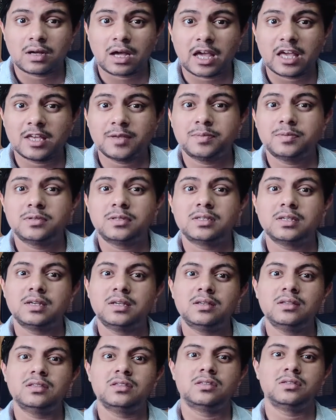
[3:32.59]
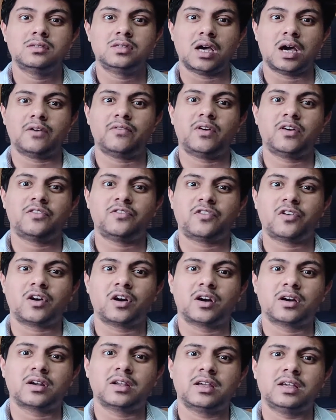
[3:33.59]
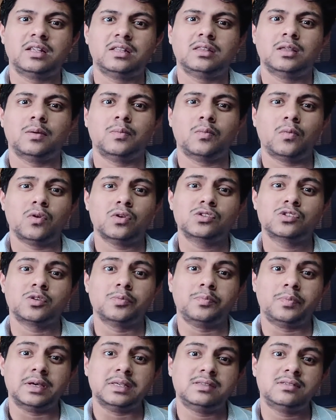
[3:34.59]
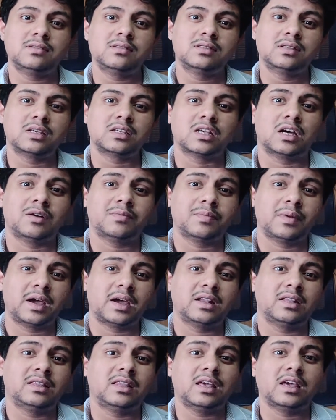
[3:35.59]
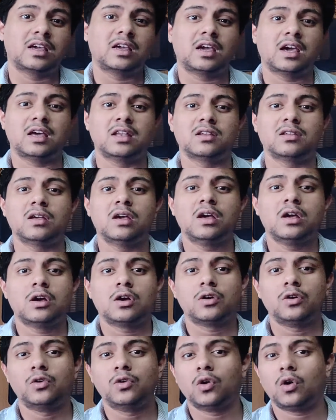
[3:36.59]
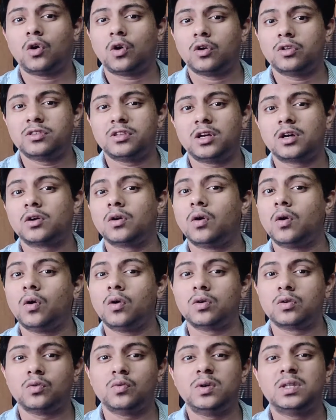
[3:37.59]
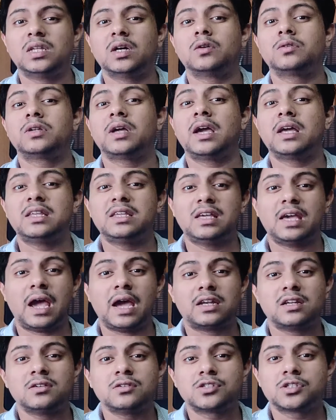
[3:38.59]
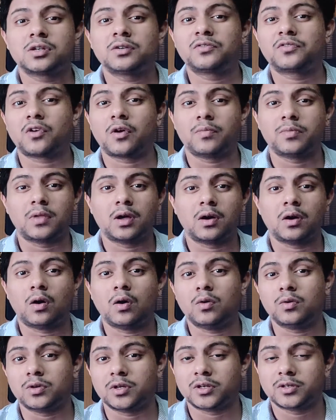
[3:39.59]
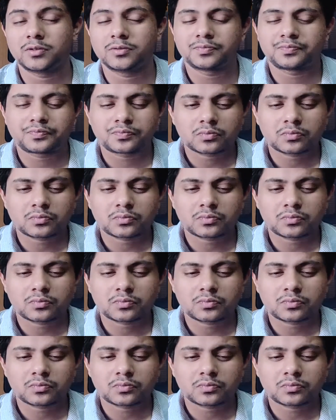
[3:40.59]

I have seen Java fern in the most basic setup, and they can grow on their own without any attention from the owner.